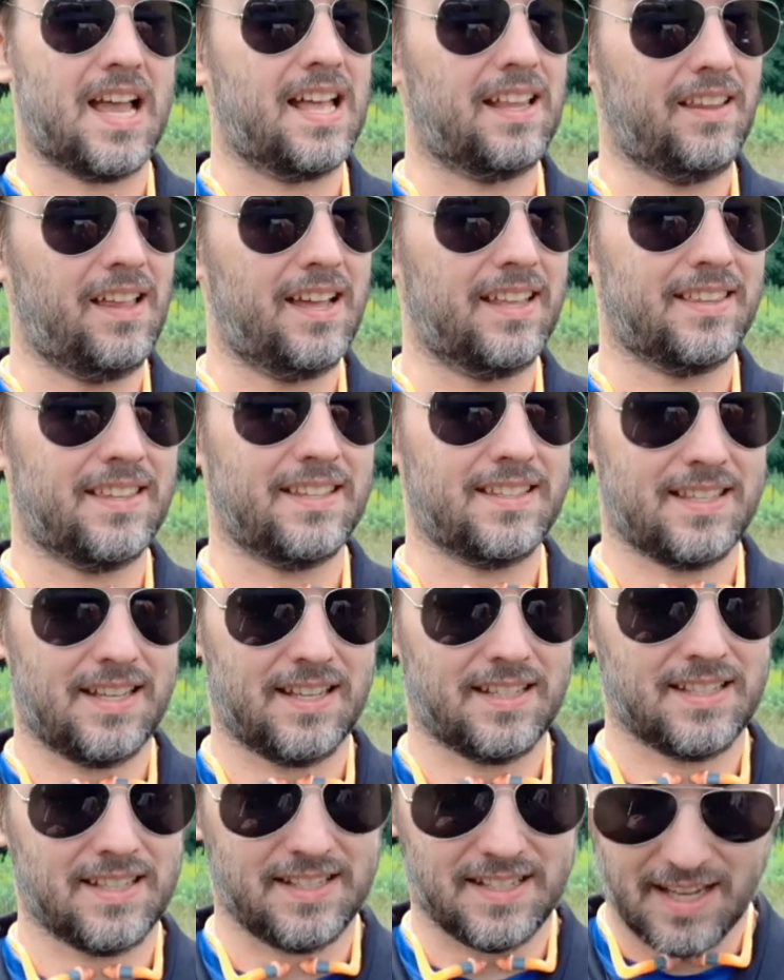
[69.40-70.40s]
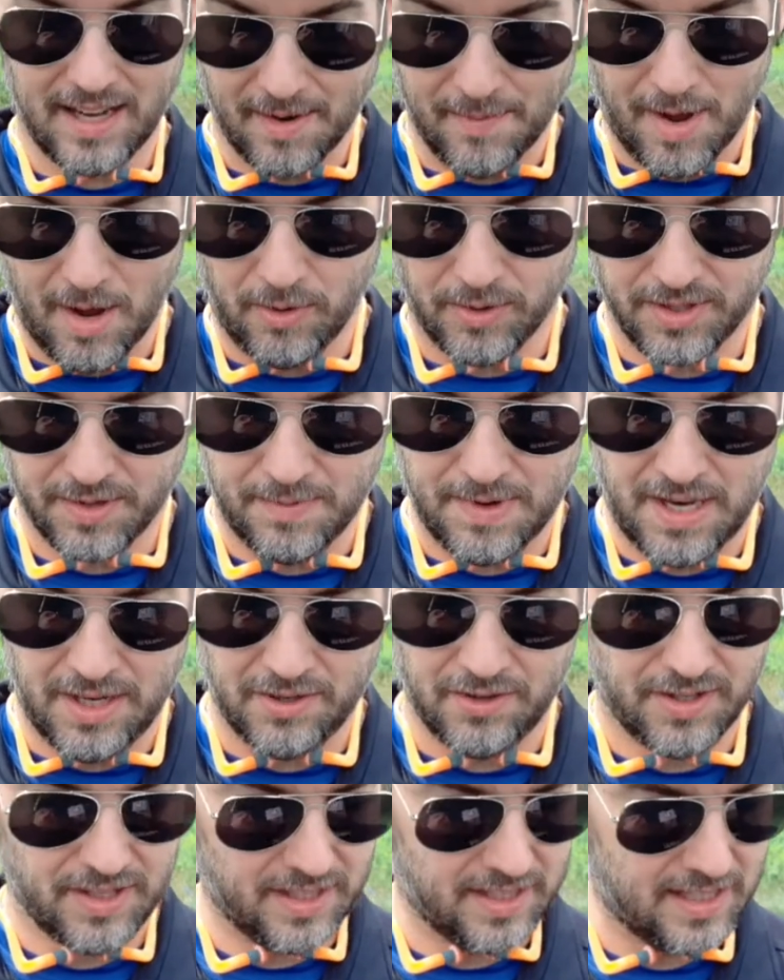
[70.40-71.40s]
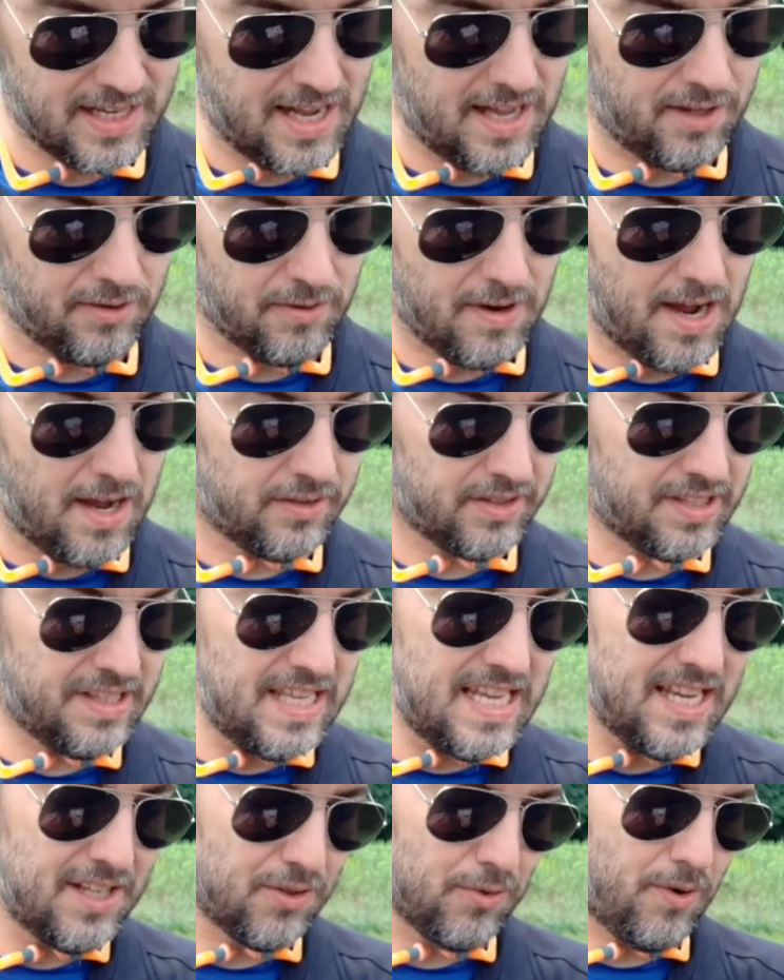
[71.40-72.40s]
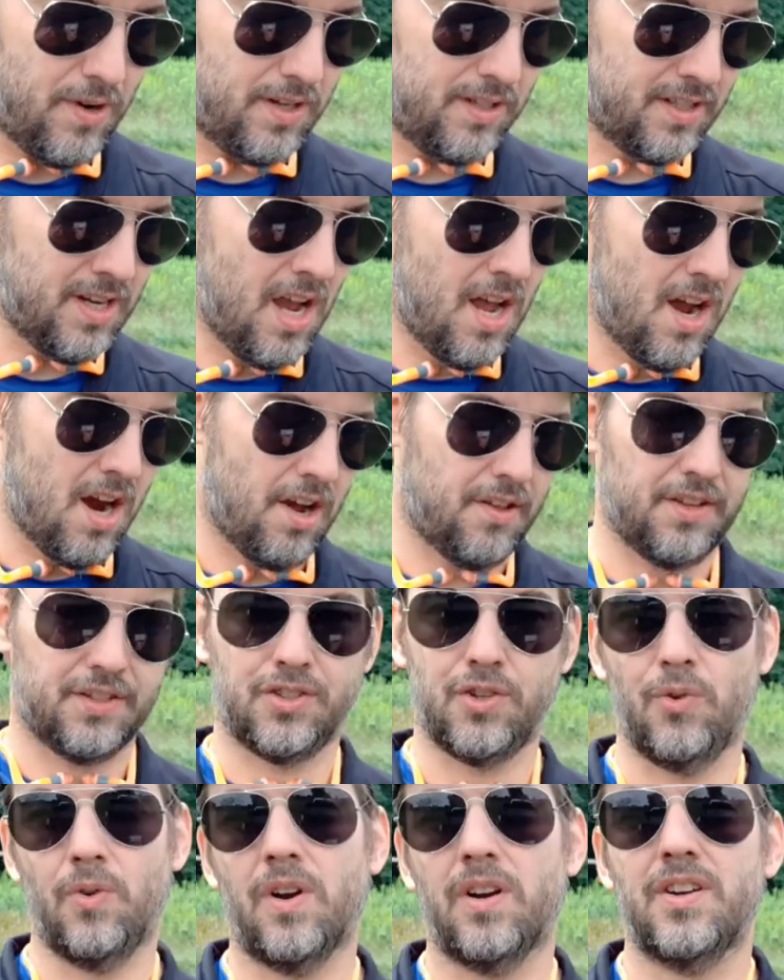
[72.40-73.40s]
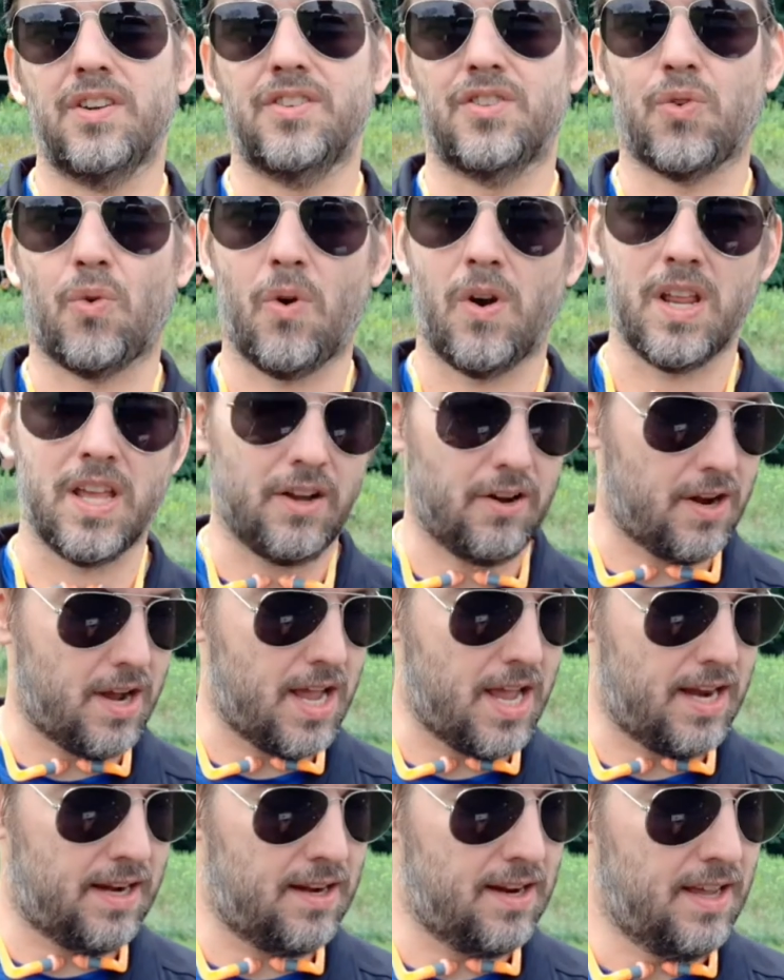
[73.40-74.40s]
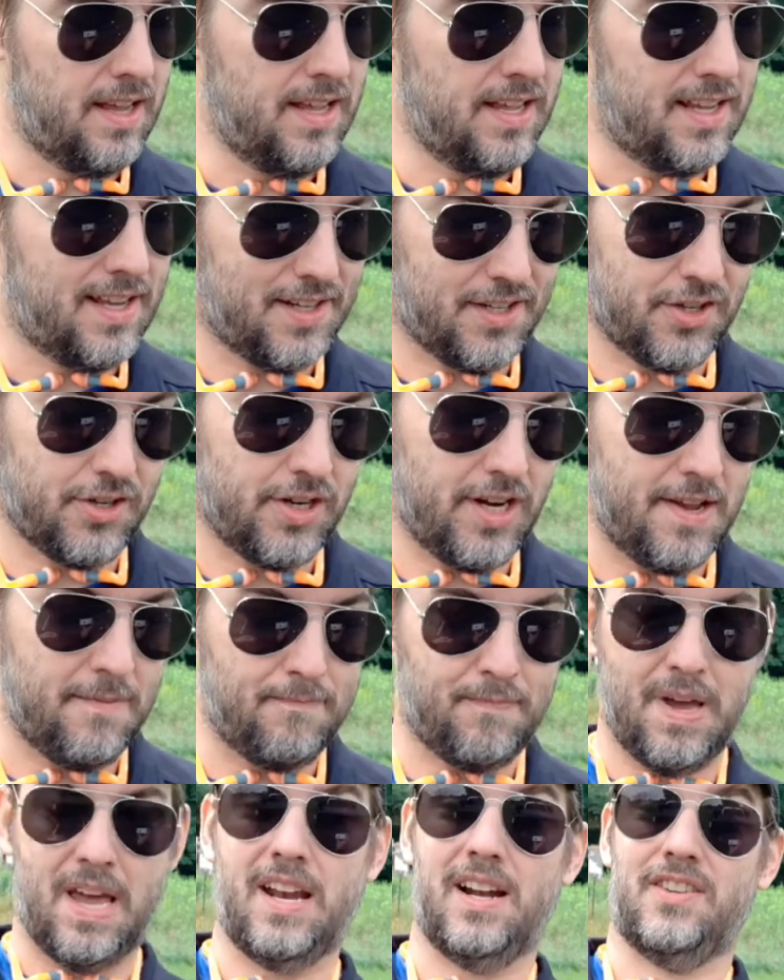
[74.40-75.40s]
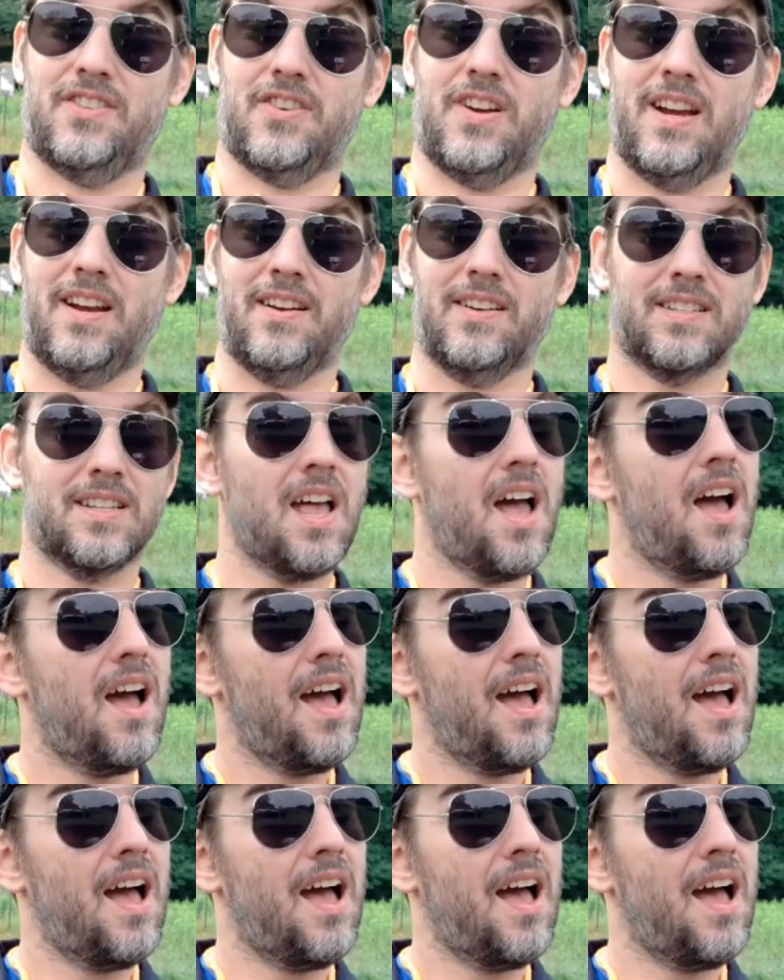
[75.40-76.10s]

I like these things because they come out with some interesting style of rounds. These ones are the 220 grain Extreme Penetrators.